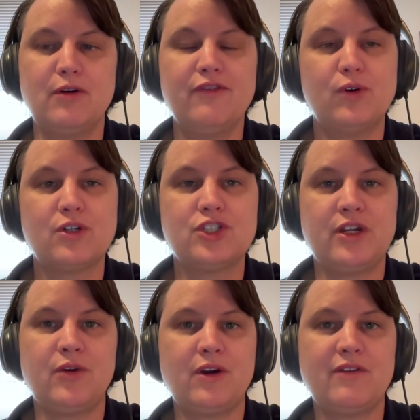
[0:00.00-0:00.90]
before
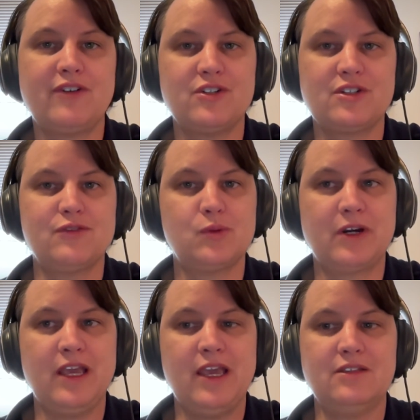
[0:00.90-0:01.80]
January 1st of
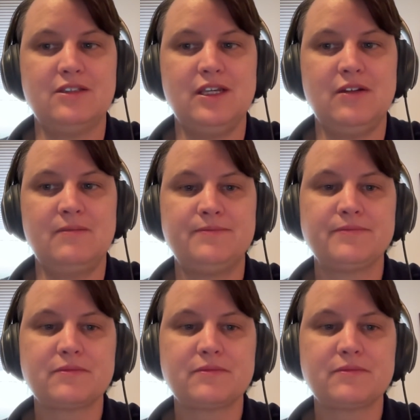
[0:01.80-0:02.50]
2018.